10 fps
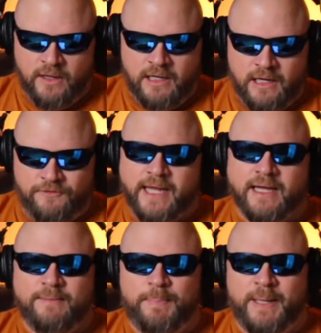If he
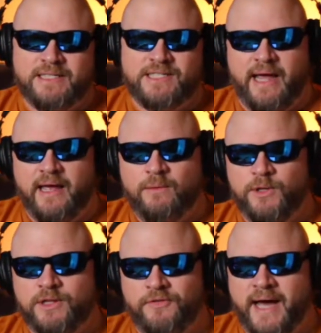can pitch ahead with the
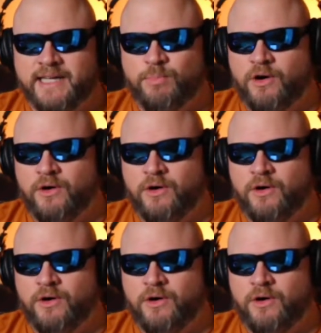fastball,